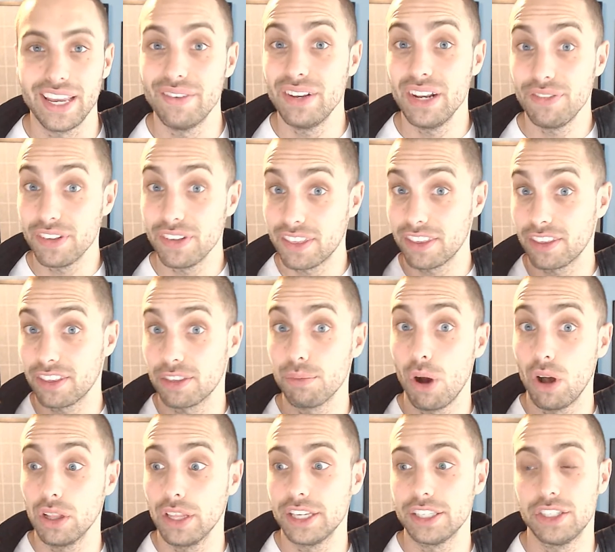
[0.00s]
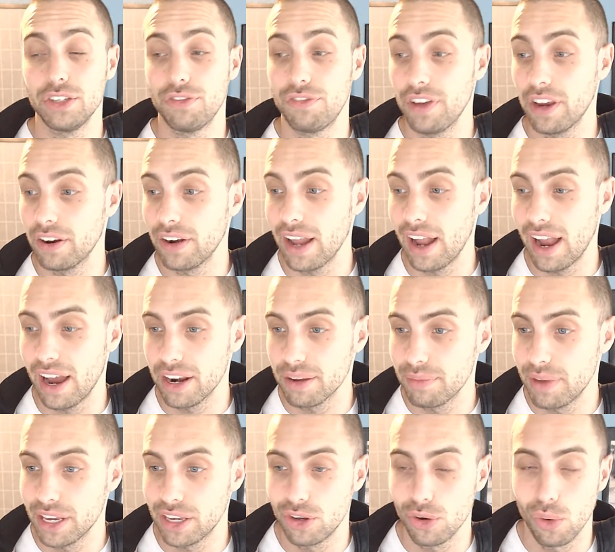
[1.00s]
Even if it's as small as you figured out how
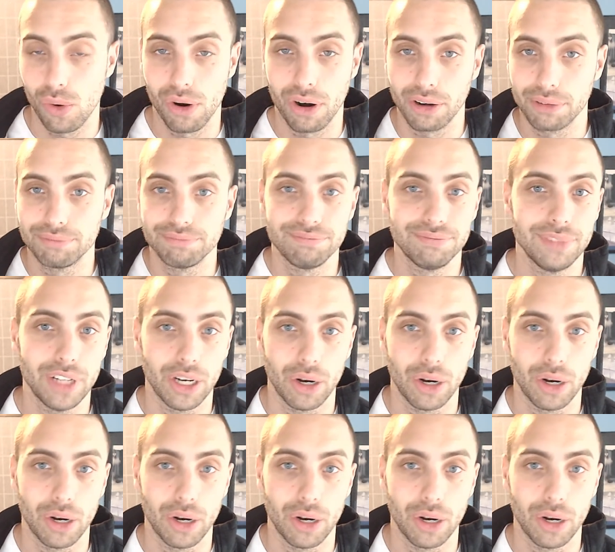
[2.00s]
to make your,